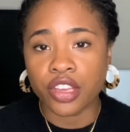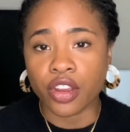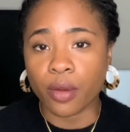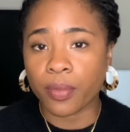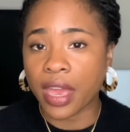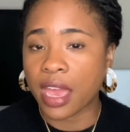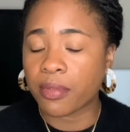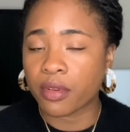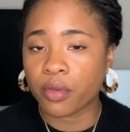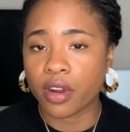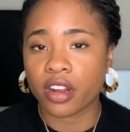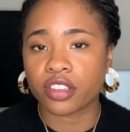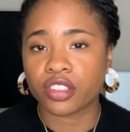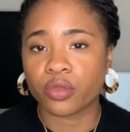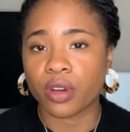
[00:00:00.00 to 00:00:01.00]
your
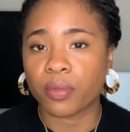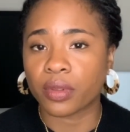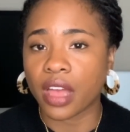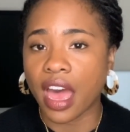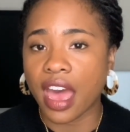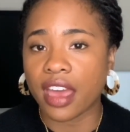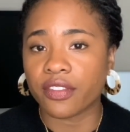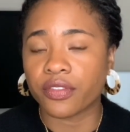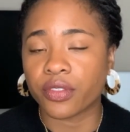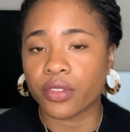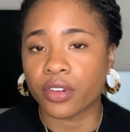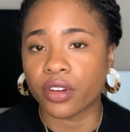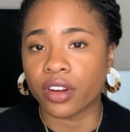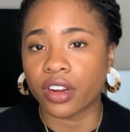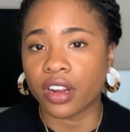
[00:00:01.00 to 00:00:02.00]
paperwork to apply
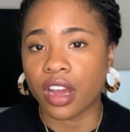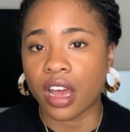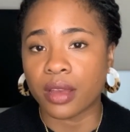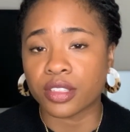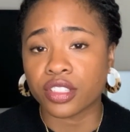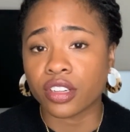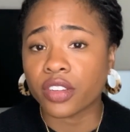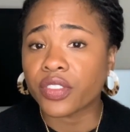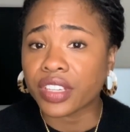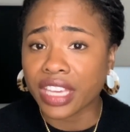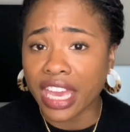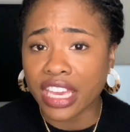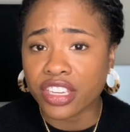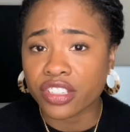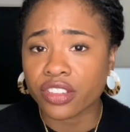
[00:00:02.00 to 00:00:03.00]
for
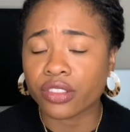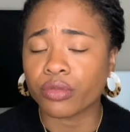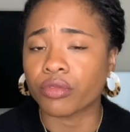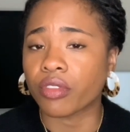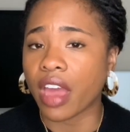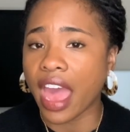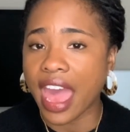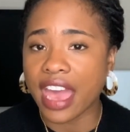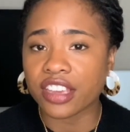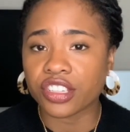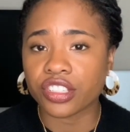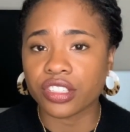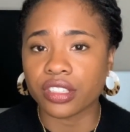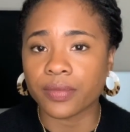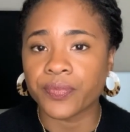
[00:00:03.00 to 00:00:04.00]
certification through
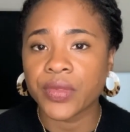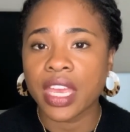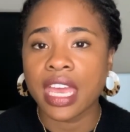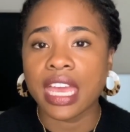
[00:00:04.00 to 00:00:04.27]
ASHA.